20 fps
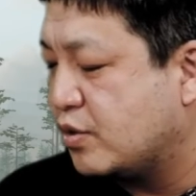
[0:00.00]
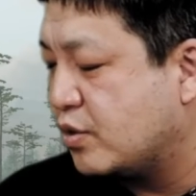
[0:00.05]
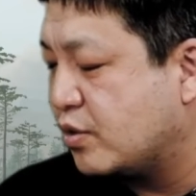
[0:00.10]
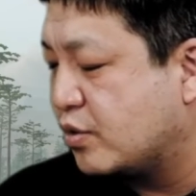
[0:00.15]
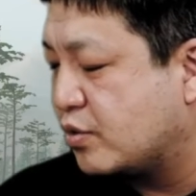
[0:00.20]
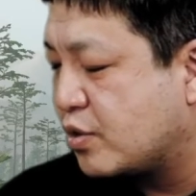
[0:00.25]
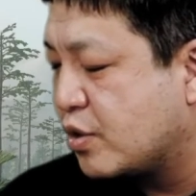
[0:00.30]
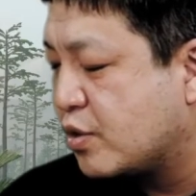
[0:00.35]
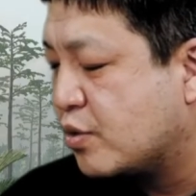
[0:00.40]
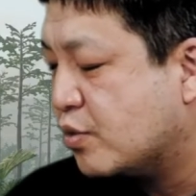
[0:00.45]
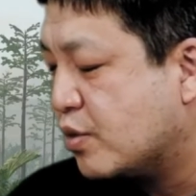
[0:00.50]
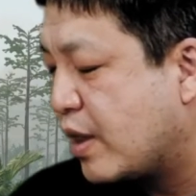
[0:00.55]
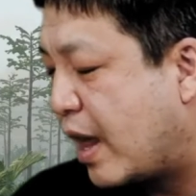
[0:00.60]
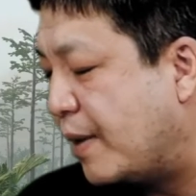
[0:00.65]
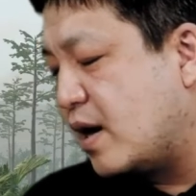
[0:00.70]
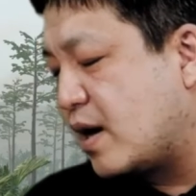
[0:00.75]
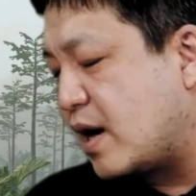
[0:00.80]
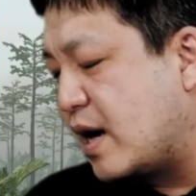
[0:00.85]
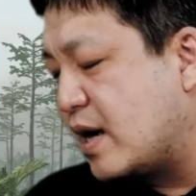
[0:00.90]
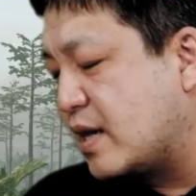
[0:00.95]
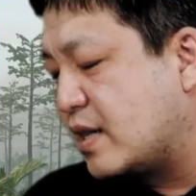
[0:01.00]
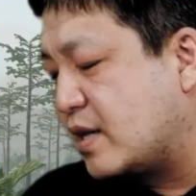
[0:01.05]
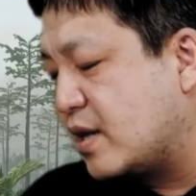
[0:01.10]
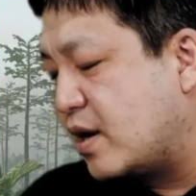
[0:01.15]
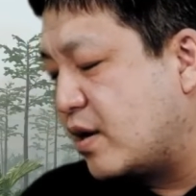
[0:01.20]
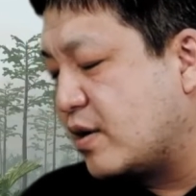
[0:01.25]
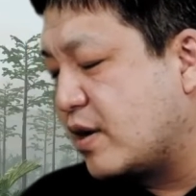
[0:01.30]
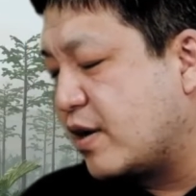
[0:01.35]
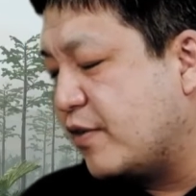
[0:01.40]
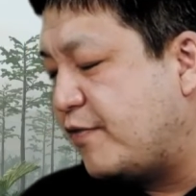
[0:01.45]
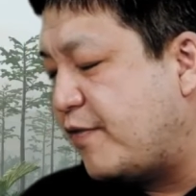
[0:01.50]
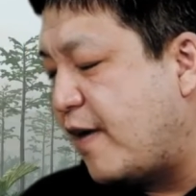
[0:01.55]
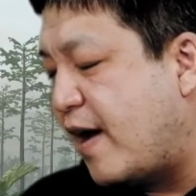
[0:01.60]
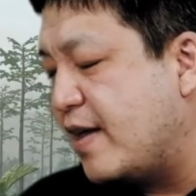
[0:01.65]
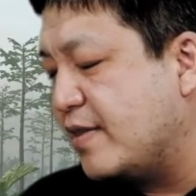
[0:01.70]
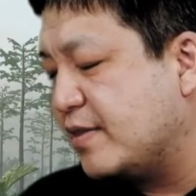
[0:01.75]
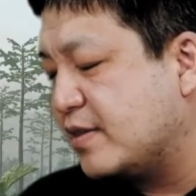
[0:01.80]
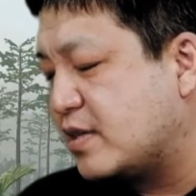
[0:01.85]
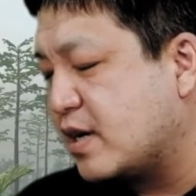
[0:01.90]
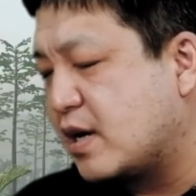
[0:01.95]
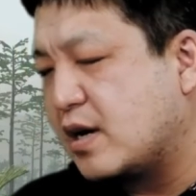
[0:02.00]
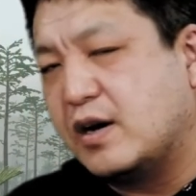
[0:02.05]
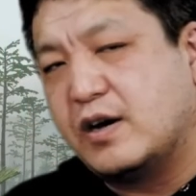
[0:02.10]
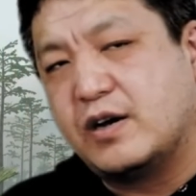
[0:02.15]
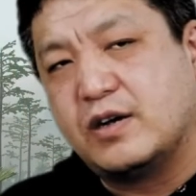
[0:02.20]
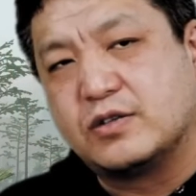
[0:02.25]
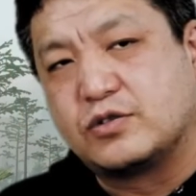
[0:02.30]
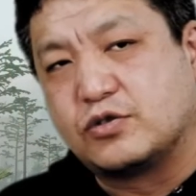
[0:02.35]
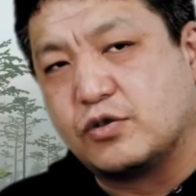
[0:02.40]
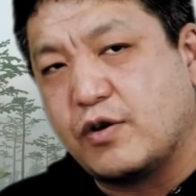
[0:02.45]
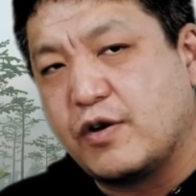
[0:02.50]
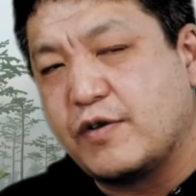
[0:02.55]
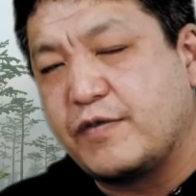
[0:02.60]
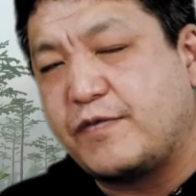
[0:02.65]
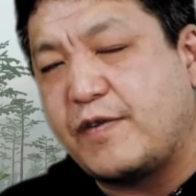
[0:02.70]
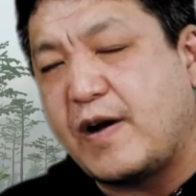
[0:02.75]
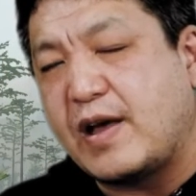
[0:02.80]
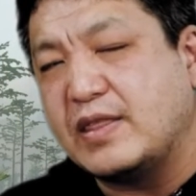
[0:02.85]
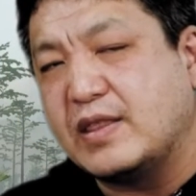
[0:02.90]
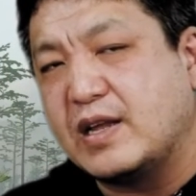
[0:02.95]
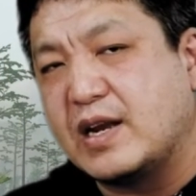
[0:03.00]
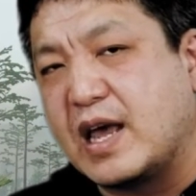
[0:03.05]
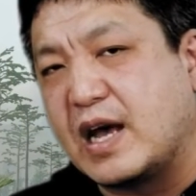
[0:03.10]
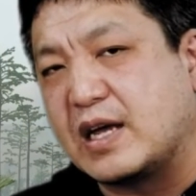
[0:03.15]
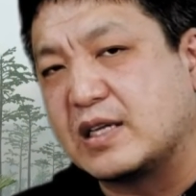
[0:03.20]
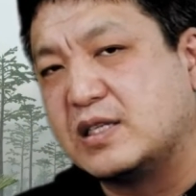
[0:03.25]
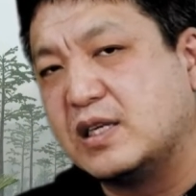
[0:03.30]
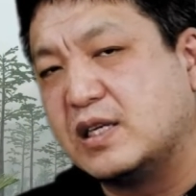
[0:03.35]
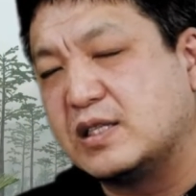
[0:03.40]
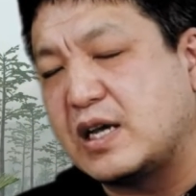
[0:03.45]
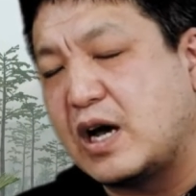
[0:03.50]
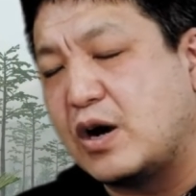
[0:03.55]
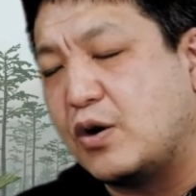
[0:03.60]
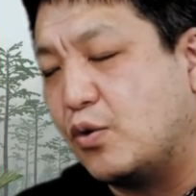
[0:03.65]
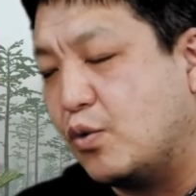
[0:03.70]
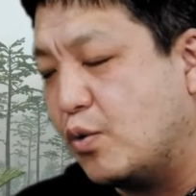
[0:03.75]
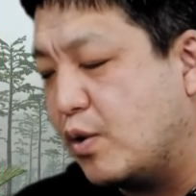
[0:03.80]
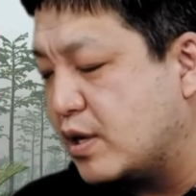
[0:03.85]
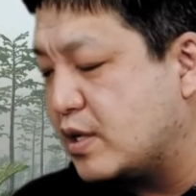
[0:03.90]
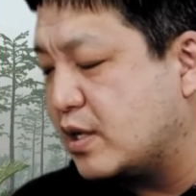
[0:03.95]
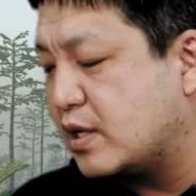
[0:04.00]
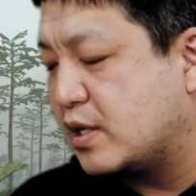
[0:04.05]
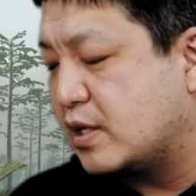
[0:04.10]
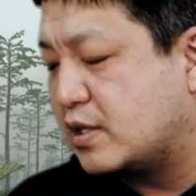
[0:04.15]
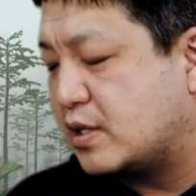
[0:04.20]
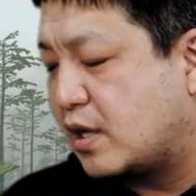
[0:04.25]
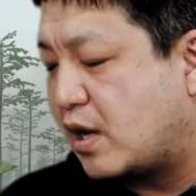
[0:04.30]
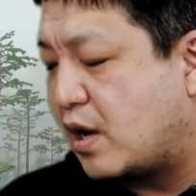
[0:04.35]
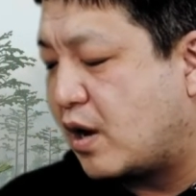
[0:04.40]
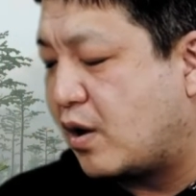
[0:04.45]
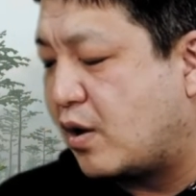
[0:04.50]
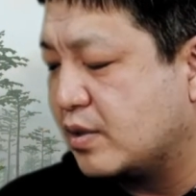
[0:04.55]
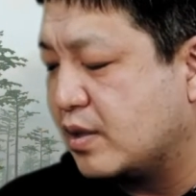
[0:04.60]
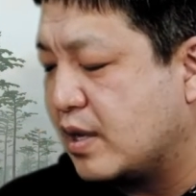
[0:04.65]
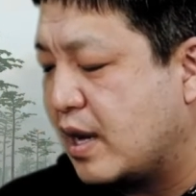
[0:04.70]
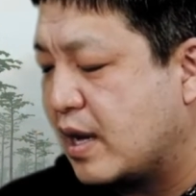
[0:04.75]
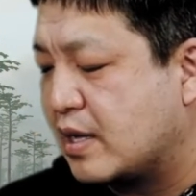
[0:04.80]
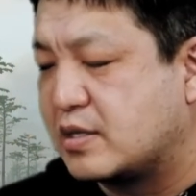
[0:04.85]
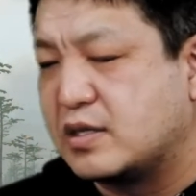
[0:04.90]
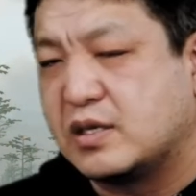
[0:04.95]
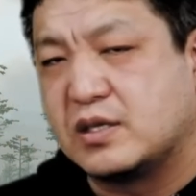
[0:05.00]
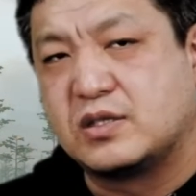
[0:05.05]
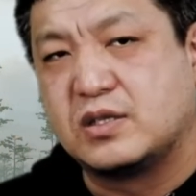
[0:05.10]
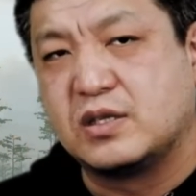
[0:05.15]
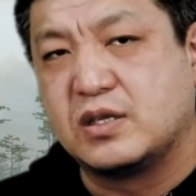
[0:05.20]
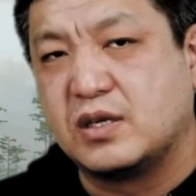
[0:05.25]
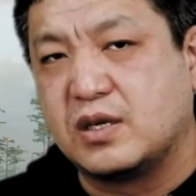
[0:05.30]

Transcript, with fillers: it had a large body weight, so these two muscles helped it support its body and pulled the